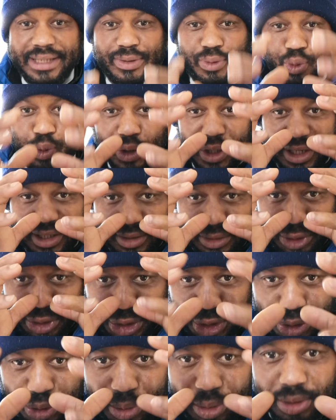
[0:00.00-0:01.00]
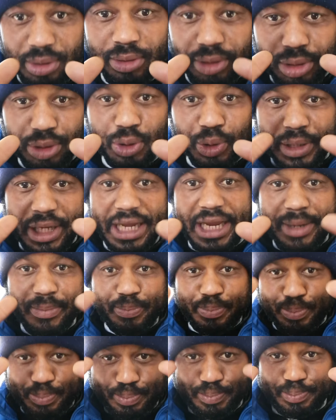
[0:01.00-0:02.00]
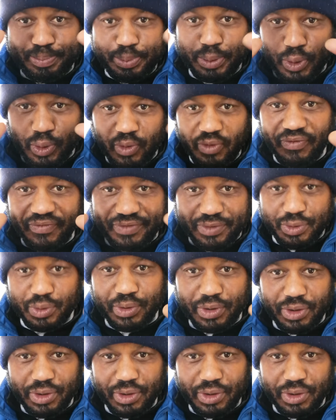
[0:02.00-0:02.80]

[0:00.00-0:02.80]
that will, you can prove